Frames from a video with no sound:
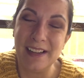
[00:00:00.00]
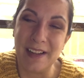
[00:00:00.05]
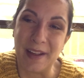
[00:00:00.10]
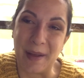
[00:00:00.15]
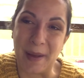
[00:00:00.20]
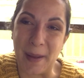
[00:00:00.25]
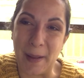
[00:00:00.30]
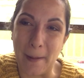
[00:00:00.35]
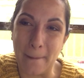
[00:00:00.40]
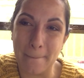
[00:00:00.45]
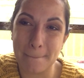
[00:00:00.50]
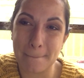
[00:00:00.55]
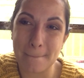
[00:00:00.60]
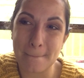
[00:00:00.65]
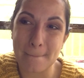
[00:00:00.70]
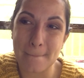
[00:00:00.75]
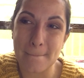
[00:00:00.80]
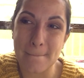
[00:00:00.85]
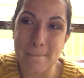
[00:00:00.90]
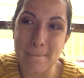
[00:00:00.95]

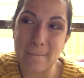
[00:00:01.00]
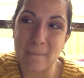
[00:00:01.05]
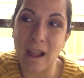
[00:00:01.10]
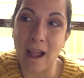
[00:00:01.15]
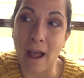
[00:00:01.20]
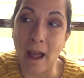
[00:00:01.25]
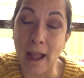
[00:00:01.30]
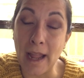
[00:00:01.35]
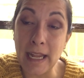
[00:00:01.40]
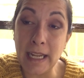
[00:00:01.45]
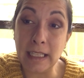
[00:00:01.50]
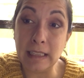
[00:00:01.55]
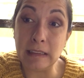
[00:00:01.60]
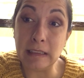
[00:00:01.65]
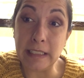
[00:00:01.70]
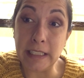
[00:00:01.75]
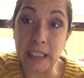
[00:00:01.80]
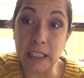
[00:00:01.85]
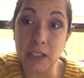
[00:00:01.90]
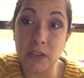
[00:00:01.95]
I
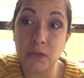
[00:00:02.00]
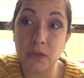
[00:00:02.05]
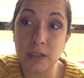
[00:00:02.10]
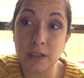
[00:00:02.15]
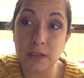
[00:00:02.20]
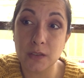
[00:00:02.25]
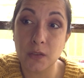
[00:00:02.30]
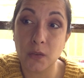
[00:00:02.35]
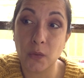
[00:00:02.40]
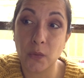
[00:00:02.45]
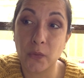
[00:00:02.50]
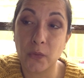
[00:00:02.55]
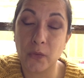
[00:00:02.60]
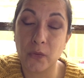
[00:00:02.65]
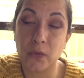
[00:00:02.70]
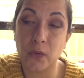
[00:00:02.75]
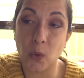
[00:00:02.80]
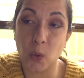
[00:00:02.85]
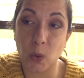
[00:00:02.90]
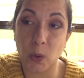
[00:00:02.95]
leave
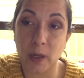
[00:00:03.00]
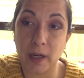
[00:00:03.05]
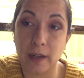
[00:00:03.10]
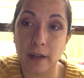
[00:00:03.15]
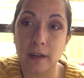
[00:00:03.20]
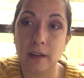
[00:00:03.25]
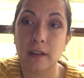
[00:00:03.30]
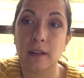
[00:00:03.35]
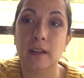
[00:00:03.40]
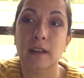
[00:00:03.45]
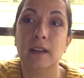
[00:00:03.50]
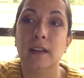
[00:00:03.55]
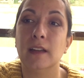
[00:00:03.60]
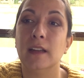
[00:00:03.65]
for